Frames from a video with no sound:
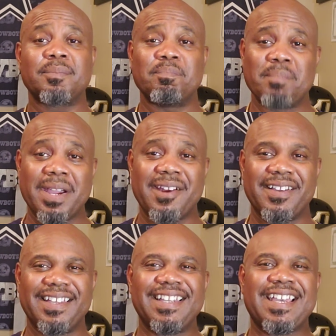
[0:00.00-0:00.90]

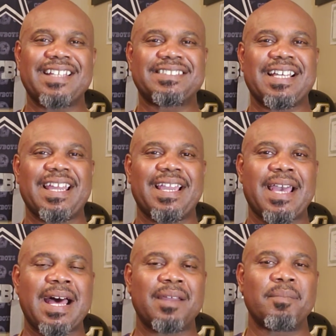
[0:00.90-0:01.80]
Murray. Kind of sound like
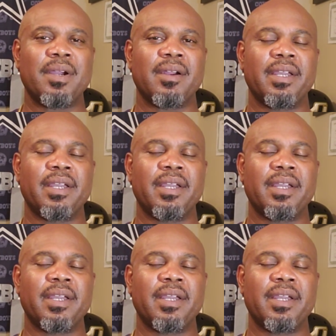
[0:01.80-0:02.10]
Kyler Murray.